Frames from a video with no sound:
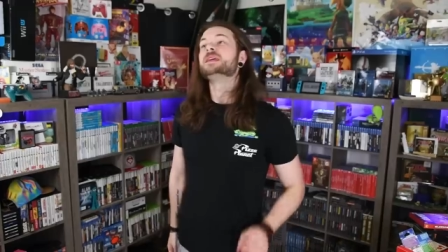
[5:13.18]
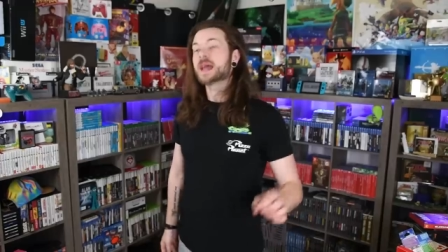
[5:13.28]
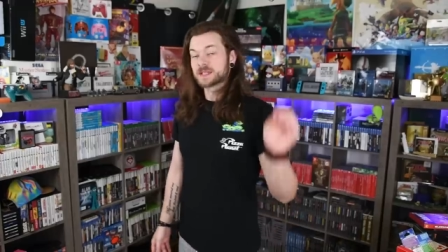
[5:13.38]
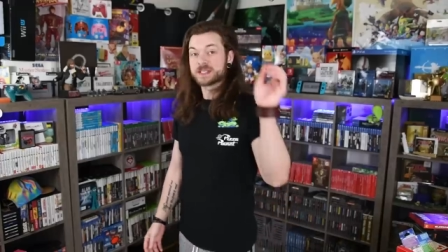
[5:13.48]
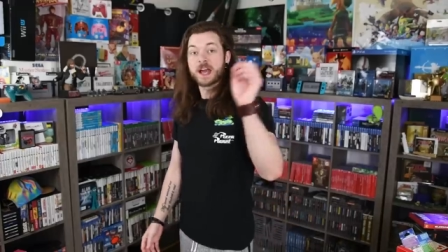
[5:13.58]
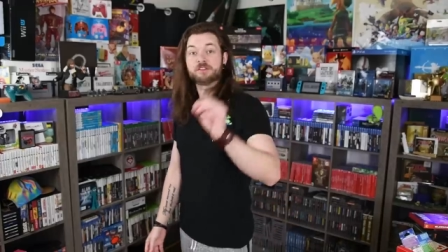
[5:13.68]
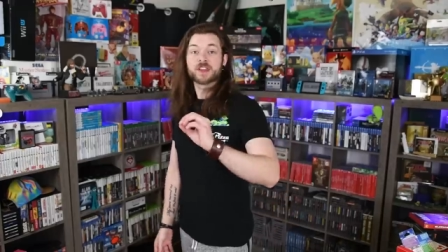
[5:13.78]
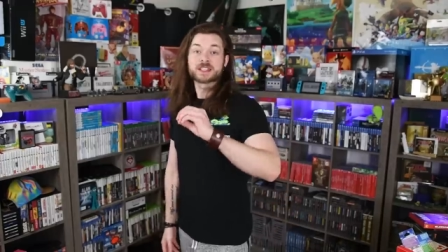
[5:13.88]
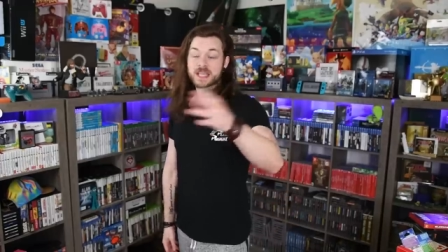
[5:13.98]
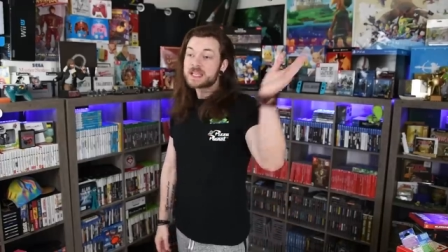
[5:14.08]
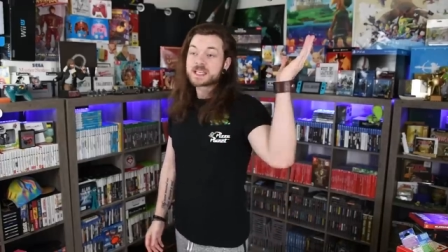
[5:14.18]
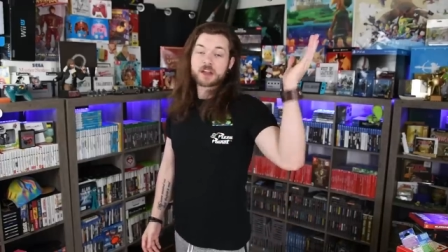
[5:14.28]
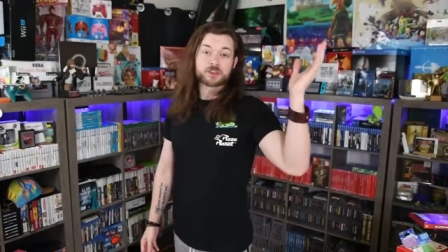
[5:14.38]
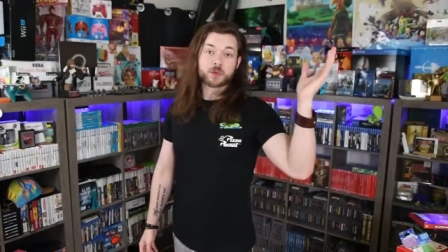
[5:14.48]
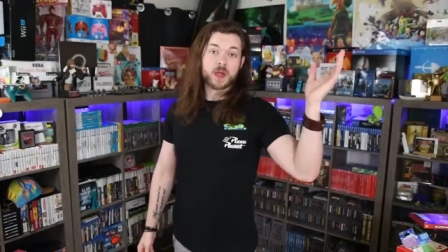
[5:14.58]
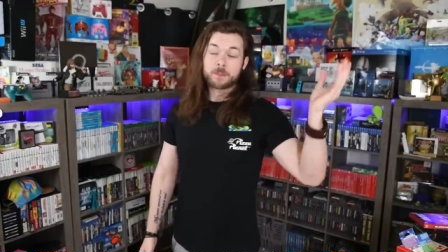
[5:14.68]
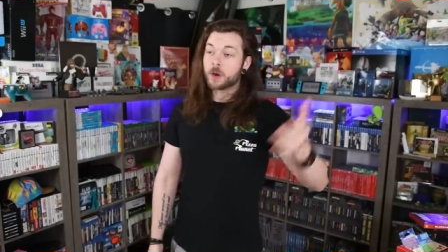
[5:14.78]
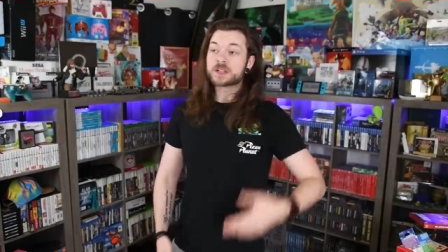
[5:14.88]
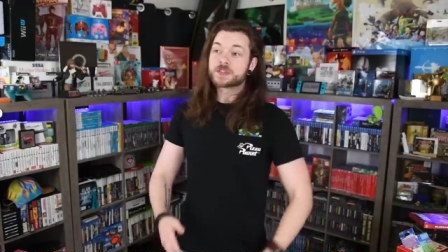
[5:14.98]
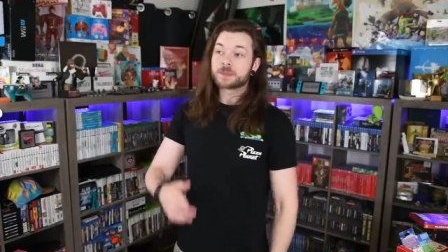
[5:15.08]
Yes, Netflix is everywhere,
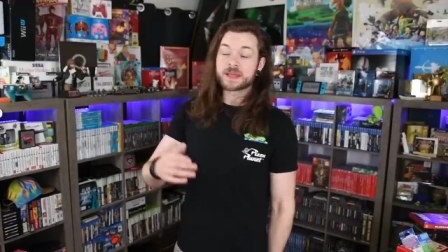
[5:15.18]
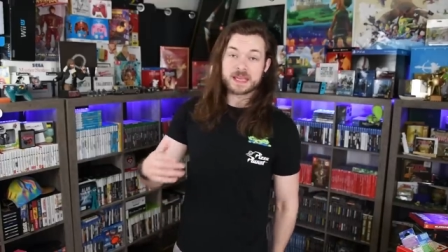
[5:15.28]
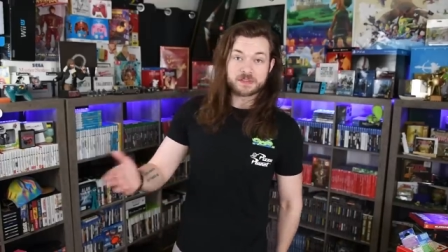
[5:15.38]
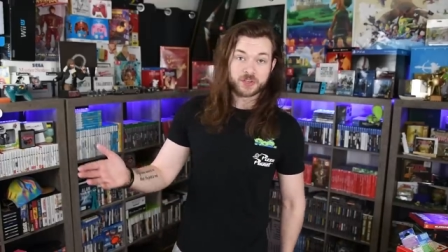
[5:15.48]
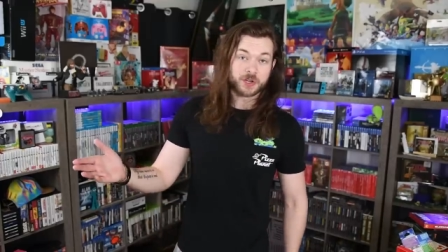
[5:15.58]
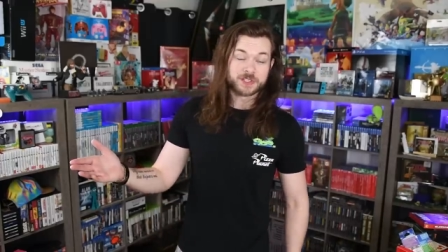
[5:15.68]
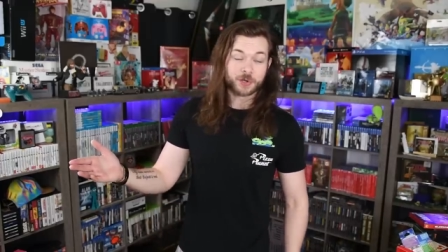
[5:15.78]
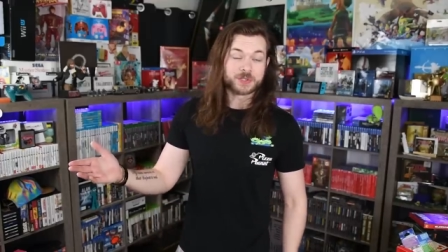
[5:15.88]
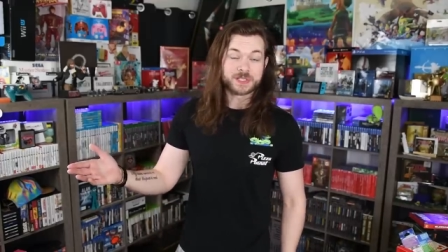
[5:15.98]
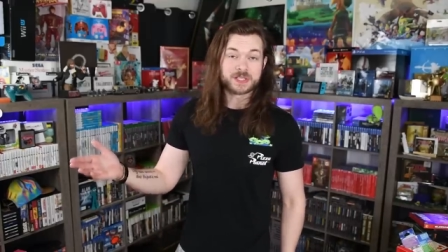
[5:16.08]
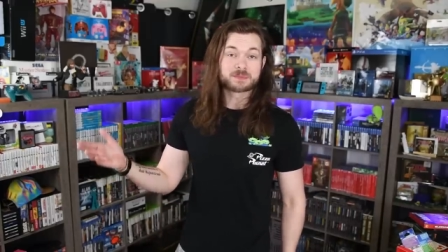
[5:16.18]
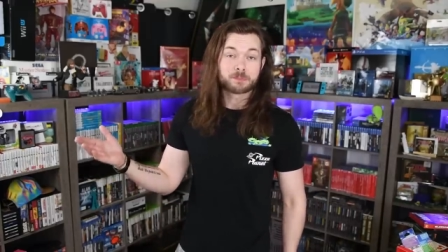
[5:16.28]
possibly even on toasters,